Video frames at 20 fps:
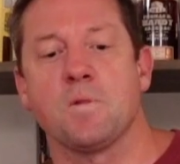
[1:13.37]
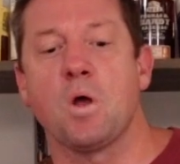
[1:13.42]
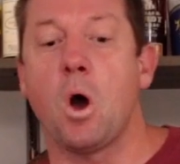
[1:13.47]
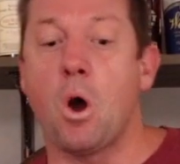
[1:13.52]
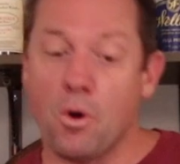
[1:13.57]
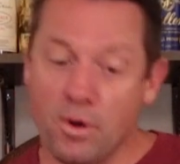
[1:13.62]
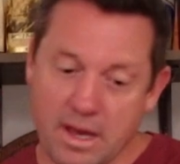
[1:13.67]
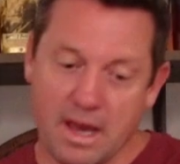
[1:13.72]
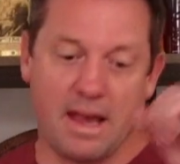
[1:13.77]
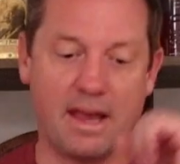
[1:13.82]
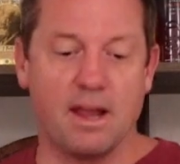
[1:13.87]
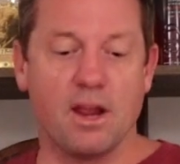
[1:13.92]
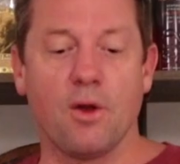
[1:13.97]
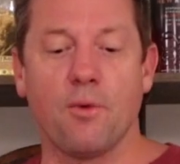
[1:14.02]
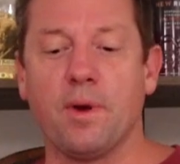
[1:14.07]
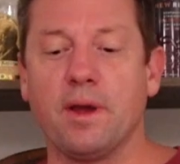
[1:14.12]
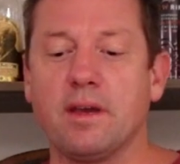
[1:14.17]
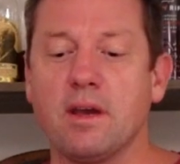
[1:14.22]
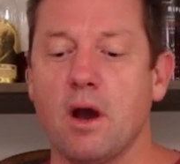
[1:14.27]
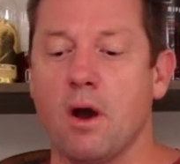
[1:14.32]
Okay,
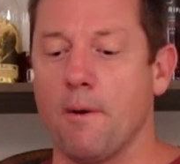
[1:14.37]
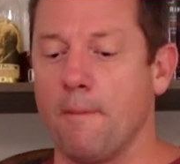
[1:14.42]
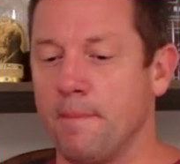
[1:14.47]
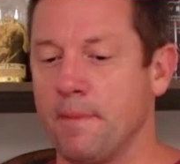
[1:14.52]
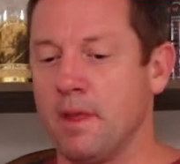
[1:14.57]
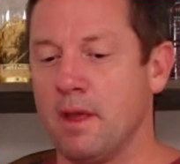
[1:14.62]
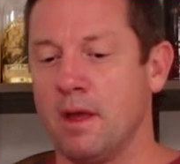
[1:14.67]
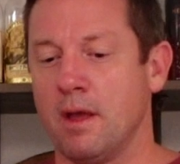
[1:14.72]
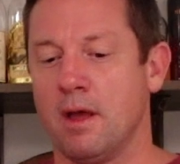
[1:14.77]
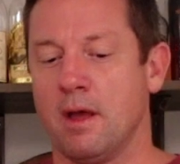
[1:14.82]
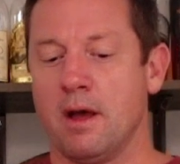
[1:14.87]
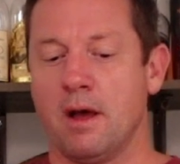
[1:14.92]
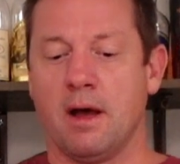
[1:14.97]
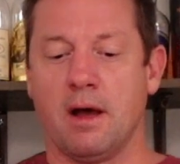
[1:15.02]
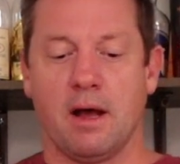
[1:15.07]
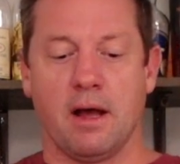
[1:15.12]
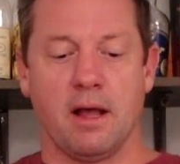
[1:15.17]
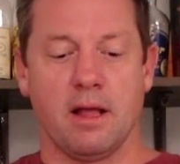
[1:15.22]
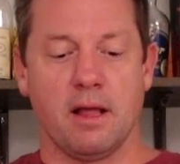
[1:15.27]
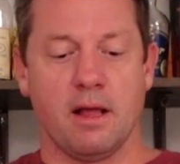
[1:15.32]
here we go.
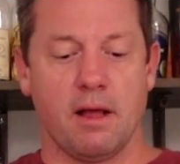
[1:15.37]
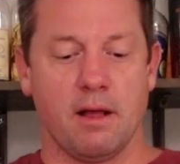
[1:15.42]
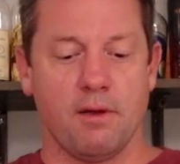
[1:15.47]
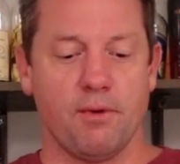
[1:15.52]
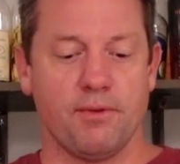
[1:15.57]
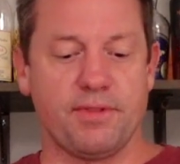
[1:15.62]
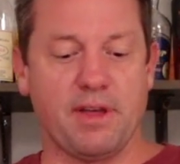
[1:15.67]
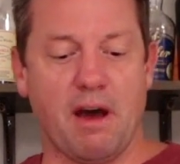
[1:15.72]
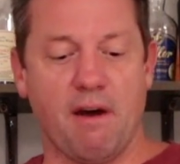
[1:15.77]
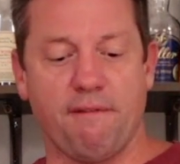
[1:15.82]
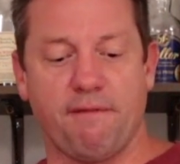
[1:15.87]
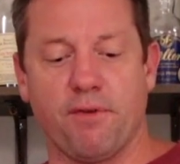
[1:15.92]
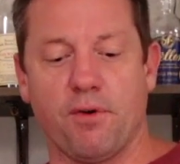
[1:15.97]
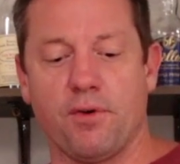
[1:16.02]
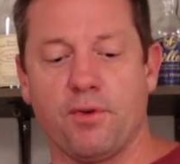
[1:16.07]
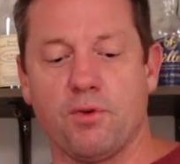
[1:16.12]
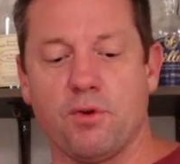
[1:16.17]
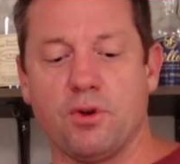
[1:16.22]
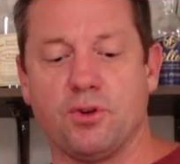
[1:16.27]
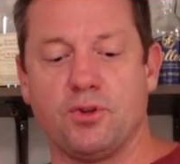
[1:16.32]
Without
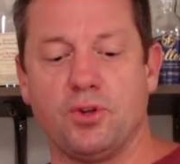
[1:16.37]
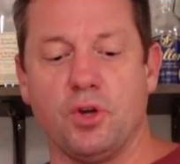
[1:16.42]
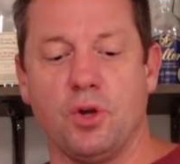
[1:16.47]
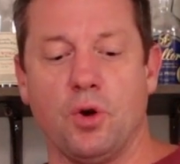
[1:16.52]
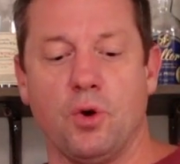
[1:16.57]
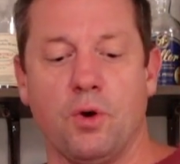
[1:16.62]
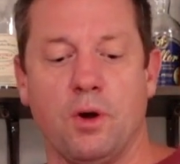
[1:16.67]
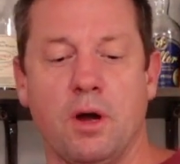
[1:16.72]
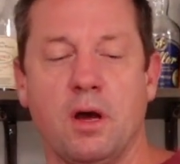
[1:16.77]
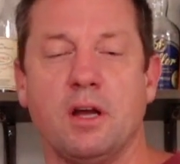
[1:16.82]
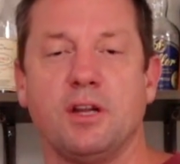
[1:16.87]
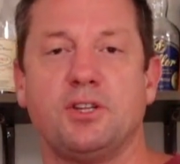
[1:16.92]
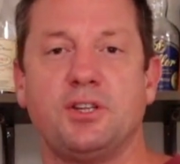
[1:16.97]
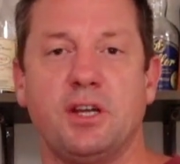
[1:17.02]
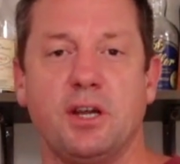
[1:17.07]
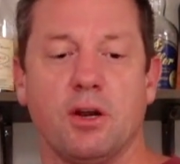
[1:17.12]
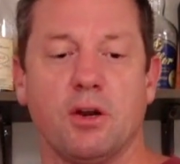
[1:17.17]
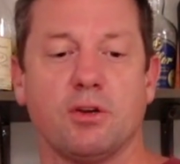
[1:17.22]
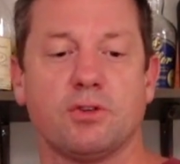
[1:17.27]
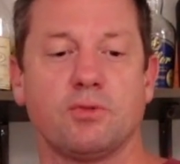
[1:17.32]
further ado,
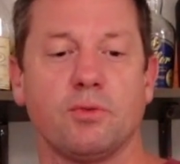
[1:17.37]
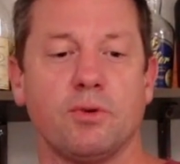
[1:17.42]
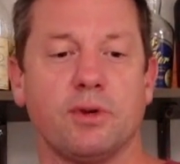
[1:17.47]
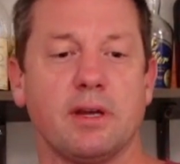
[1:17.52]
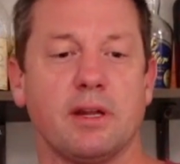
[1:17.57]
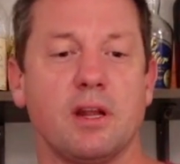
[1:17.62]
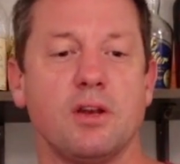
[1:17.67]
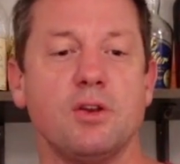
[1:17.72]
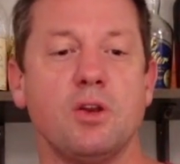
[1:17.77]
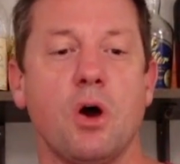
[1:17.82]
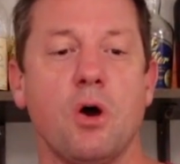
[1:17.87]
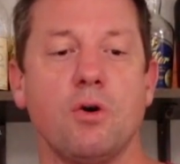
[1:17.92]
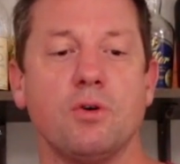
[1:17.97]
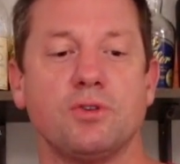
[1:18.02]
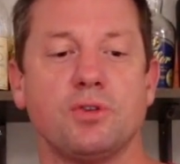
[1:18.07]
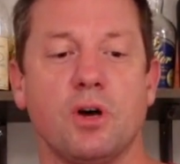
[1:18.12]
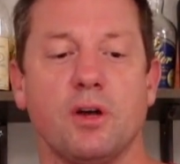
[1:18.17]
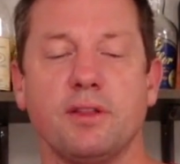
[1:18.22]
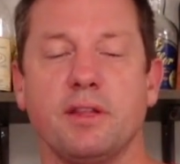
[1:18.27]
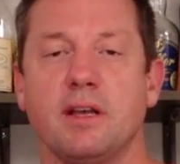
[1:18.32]
cheers. We'll get a
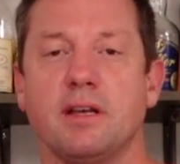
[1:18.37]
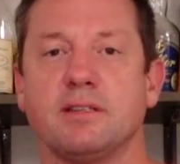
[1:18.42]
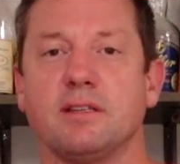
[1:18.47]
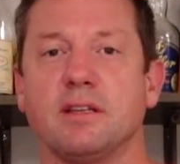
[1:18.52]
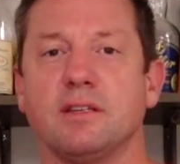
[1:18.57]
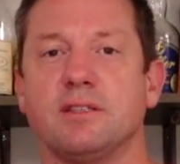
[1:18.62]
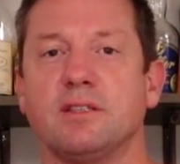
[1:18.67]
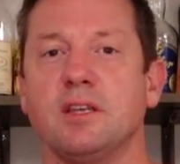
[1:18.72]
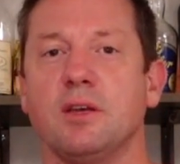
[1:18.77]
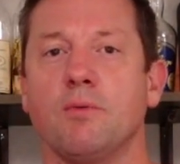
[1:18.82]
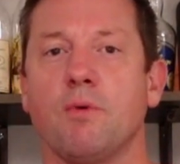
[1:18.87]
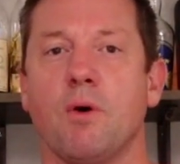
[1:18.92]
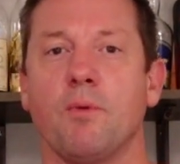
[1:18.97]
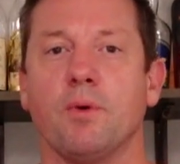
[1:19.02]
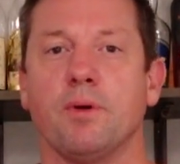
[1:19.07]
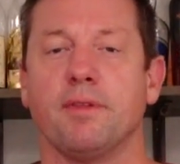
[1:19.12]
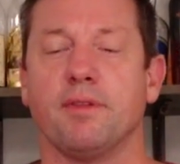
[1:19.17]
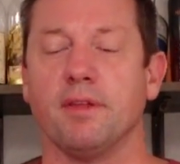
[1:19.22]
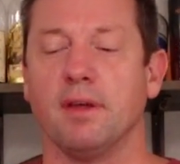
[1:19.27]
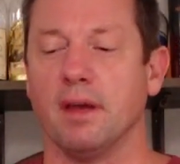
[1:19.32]
nose on this and see what
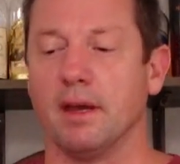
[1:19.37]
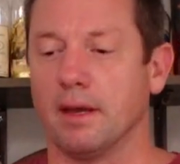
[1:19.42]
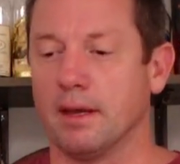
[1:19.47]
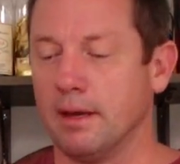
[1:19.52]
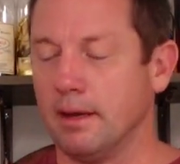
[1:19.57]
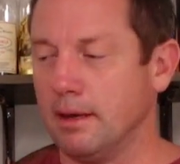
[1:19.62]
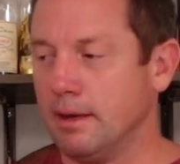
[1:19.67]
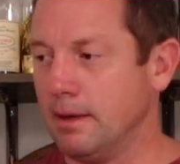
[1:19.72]
we think.